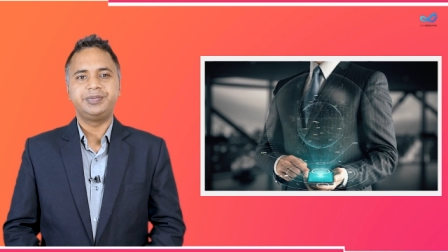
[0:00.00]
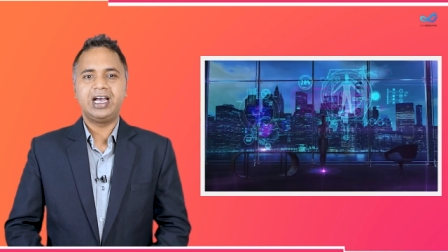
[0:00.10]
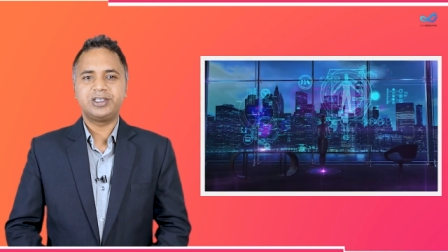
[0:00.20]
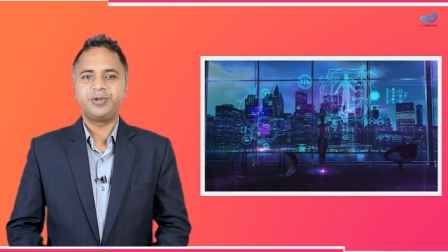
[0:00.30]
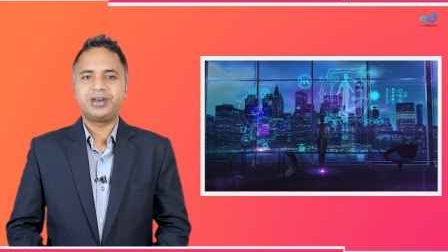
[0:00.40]

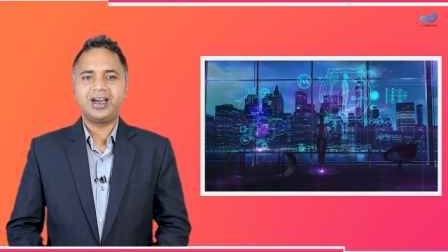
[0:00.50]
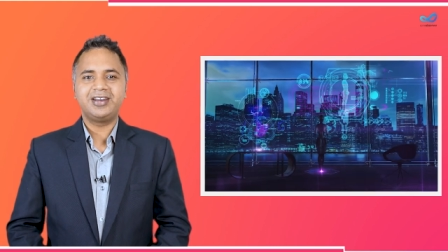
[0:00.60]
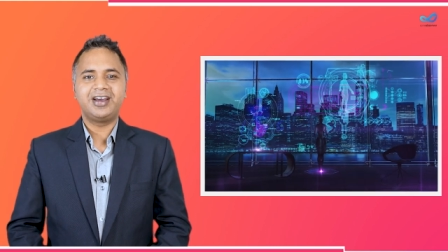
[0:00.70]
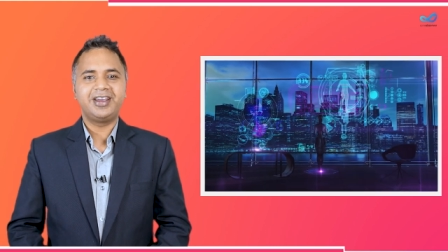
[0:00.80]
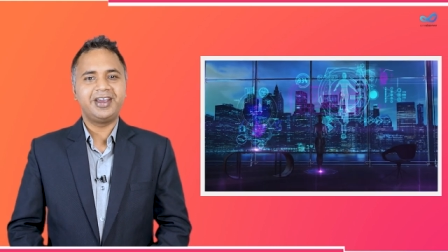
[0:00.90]
As we
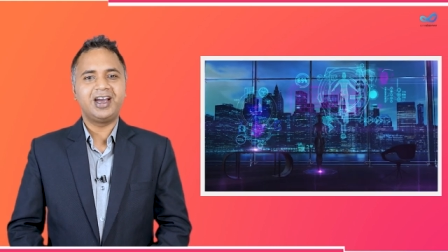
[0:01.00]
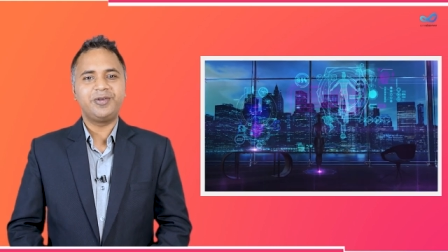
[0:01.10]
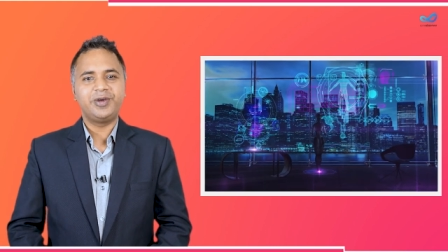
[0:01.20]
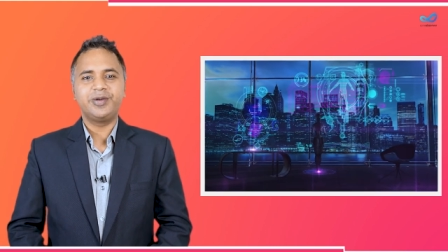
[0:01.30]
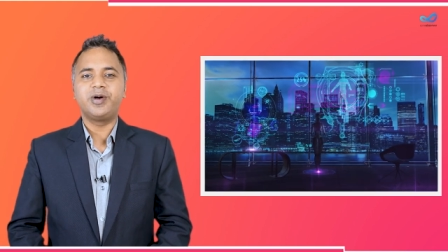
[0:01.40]
ride the
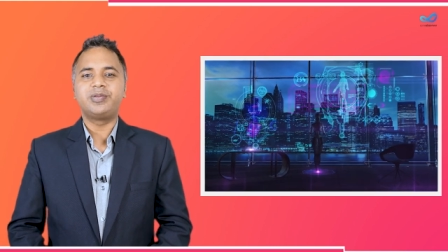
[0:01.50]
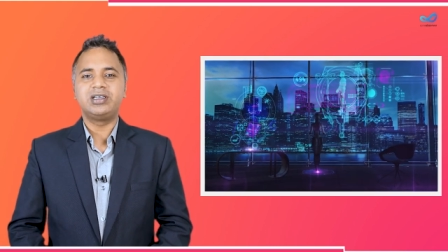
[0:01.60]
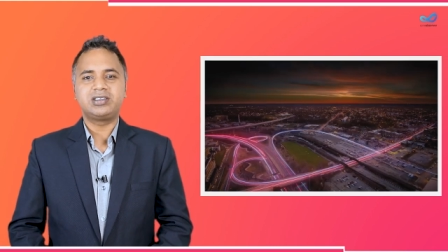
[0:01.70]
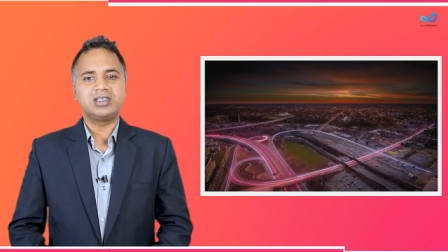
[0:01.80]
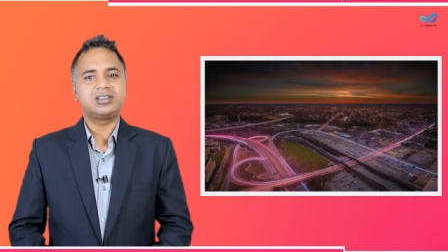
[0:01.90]
AI wave of
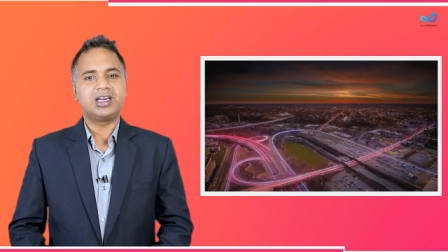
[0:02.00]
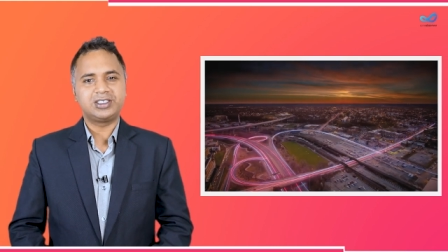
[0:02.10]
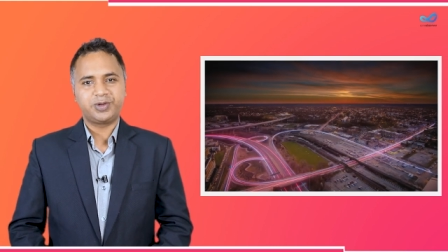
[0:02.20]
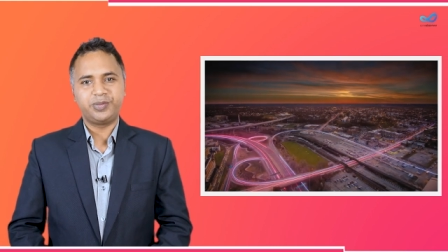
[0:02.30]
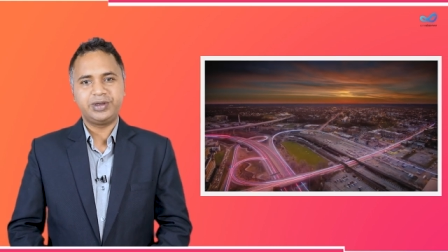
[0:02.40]
digital
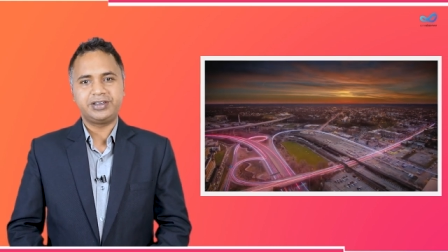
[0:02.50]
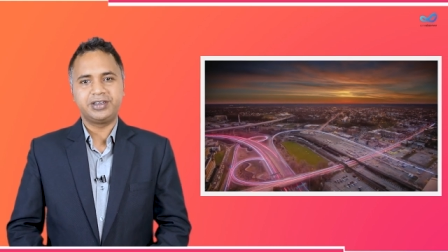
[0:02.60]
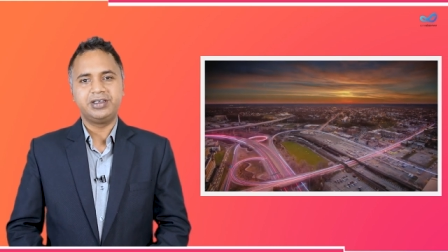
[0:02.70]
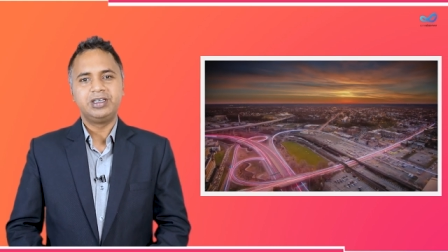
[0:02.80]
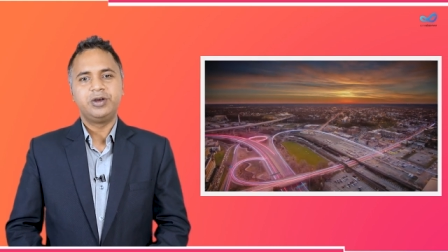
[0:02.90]

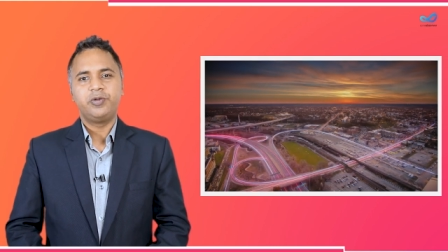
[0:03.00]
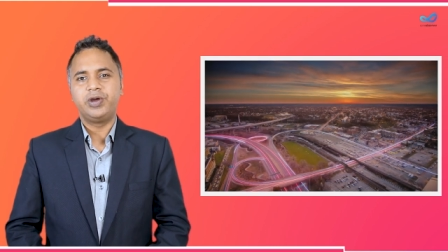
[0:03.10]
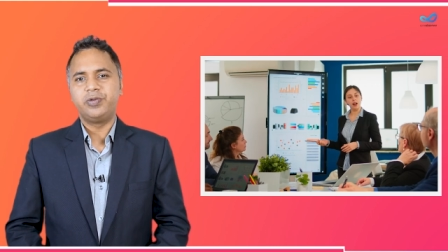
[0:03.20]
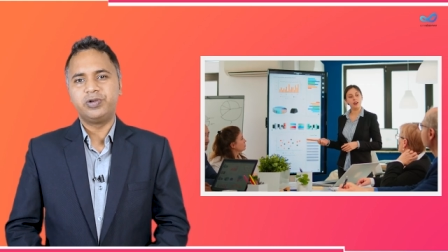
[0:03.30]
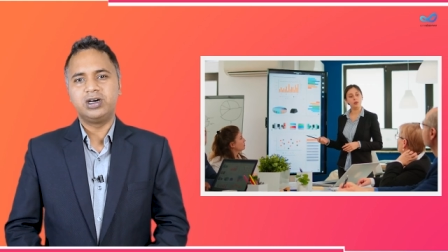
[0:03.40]
transformation,
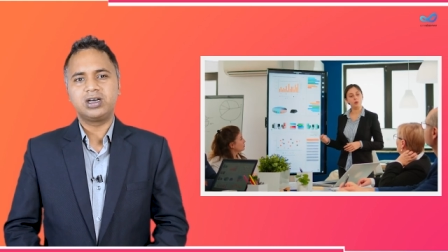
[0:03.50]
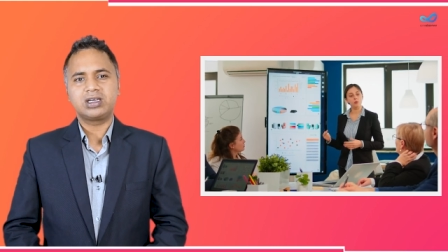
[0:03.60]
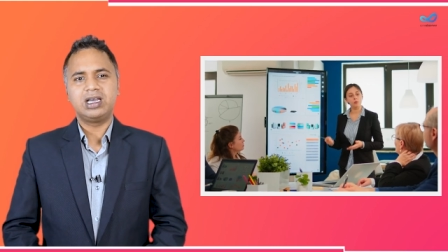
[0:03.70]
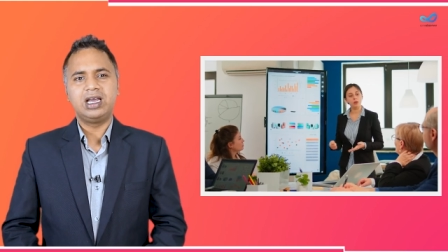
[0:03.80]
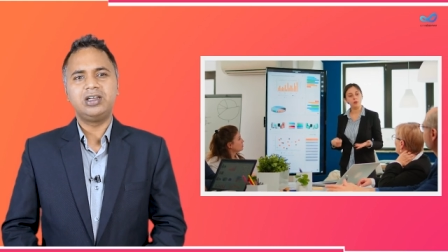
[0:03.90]
when work
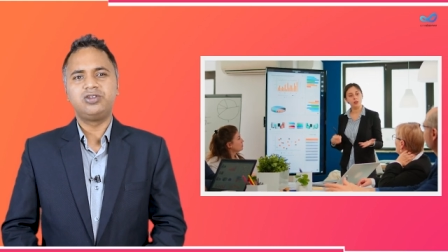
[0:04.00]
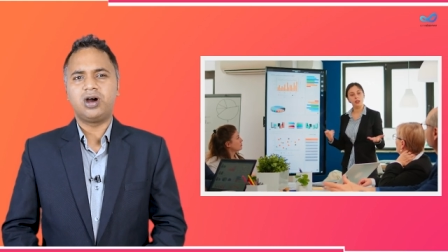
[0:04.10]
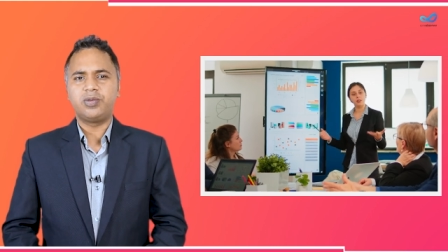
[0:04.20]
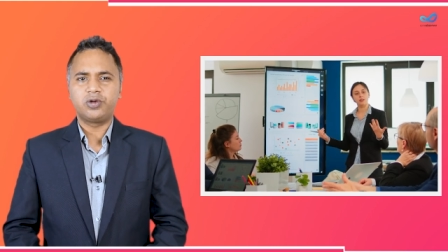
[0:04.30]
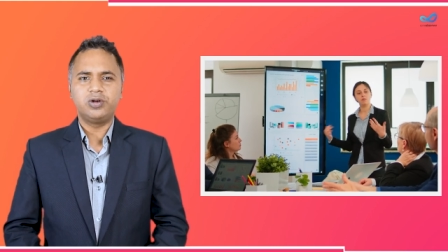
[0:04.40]
and
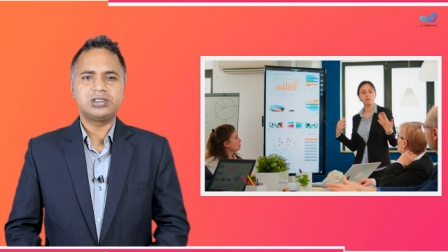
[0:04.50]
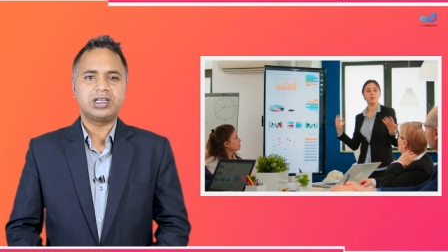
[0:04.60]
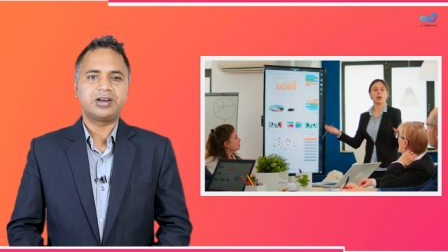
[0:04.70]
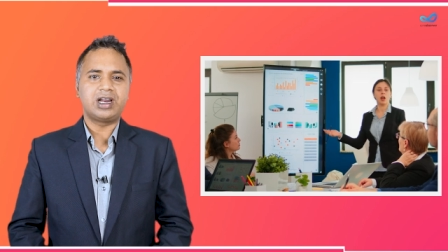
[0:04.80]
job roles are